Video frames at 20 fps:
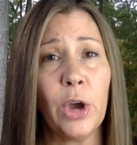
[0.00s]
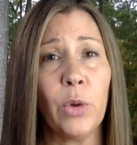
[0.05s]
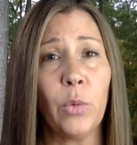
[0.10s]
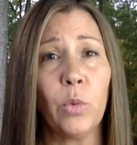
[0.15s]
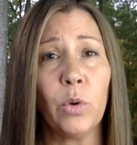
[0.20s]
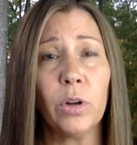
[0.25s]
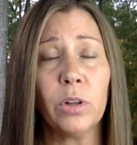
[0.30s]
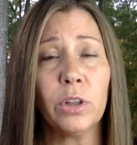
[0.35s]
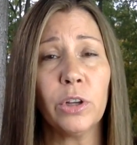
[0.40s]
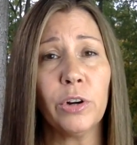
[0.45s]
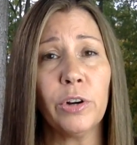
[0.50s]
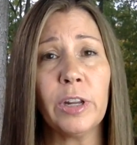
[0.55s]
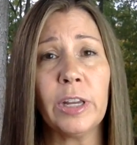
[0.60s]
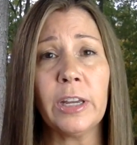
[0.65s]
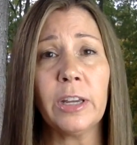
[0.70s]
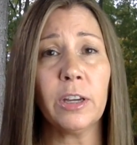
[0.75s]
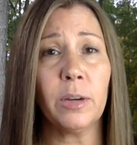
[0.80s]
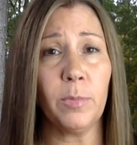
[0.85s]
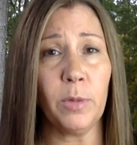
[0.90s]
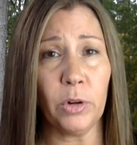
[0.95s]
We're
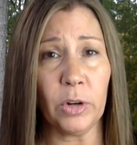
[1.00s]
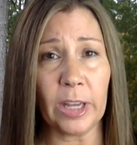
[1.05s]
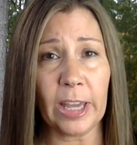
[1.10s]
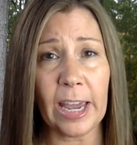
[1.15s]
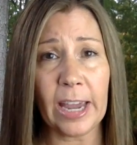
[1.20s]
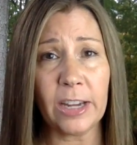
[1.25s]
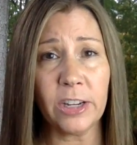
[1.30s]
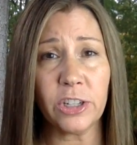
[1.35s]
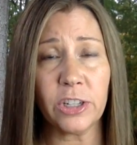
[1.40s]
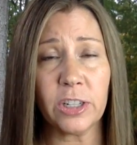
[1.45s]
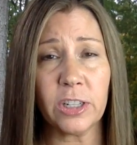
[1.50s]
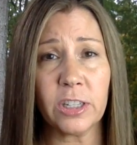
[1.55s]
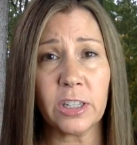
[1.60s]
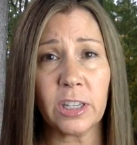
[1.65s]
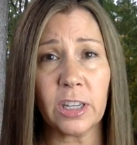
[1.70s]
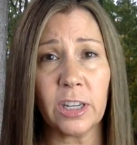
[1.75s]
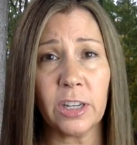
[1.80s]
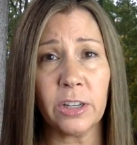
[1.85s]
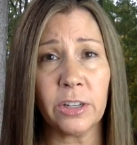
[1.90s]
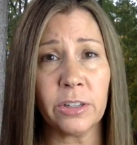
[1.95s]
learning communication
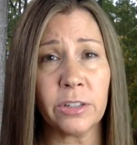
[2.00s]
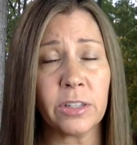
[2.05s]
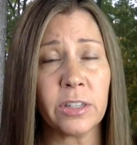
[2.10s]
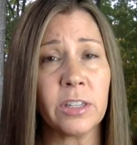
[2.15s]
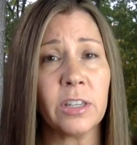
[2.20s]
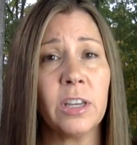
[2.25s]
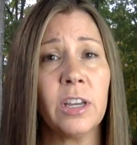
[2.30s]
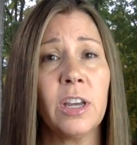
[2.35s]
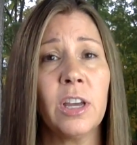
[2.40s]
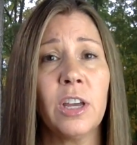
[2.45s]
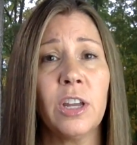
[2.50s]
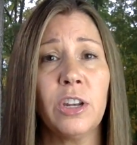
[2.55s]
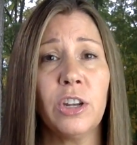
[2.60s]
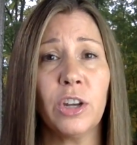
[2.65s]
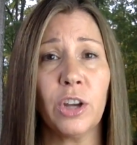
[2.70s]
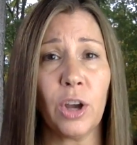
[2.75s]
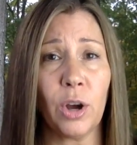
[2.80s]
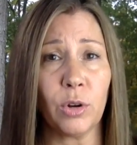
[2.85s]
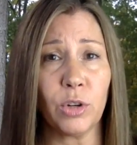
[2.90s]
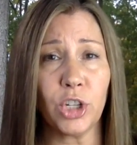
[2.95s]
skills,
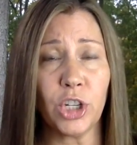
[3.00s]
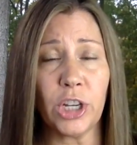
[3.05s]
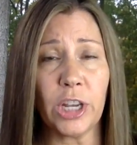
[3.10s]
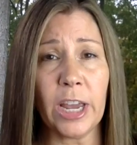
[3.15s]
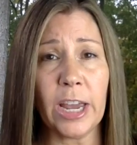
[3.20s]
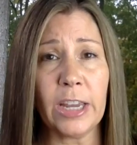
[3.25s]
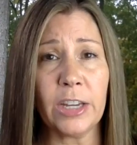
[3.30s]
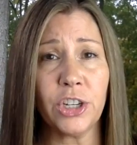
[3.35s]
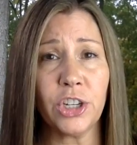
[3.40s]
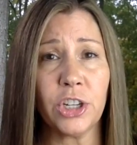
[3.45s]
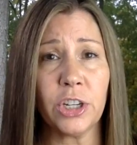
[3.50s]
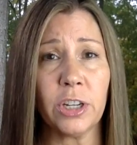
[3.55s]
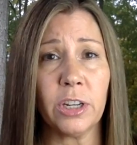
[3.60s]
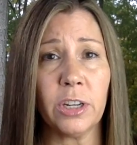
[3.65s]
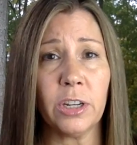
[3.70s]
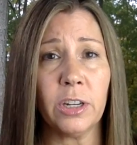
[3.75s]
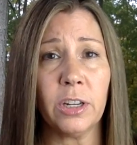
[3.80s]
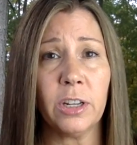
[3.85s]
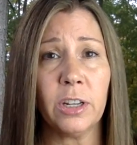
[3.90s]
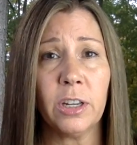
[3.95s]

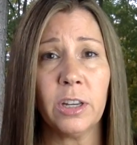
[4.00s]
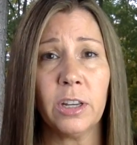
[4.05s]
negotiation,